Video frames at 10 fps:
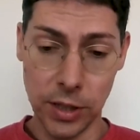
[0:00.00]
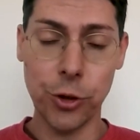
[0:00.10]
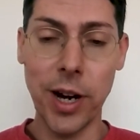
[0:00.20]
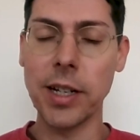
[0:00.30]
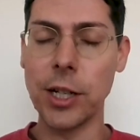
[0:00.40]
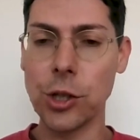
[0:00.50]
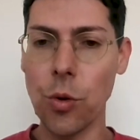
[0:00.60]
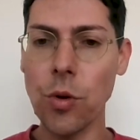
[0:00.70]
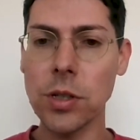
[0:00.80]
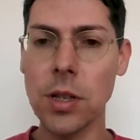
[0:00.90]
credit each
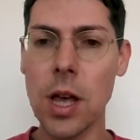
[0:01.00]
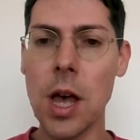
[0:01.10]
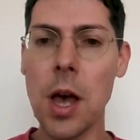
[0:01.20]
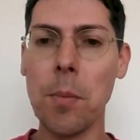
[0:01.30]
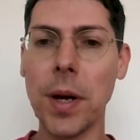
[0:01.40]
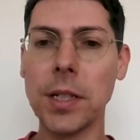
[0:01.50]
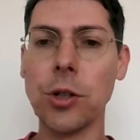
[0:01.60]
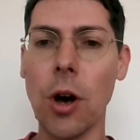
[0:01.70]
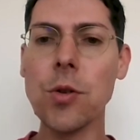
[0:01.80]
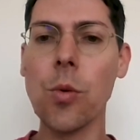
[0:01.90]
source, but
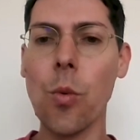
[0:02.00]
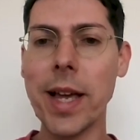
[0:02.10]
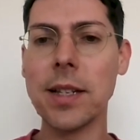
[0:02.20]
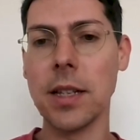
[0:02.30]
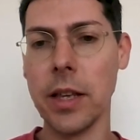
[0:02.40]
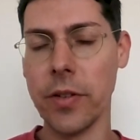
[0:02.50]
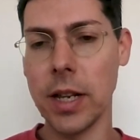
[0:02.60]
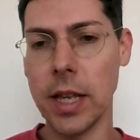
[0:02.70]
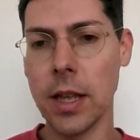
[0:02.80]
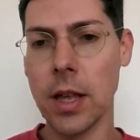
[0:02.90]
don't weight it
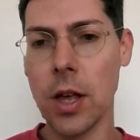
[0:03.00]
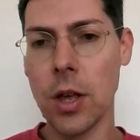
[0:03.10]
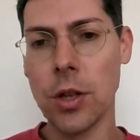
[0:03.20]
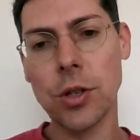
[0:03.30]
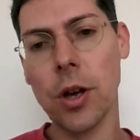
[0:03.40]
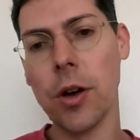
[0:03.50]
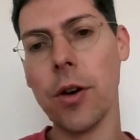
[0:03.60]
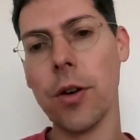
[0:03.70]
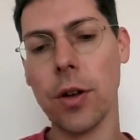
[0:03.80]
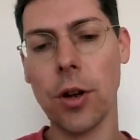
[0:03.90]
evenly.
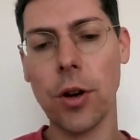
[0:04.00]
So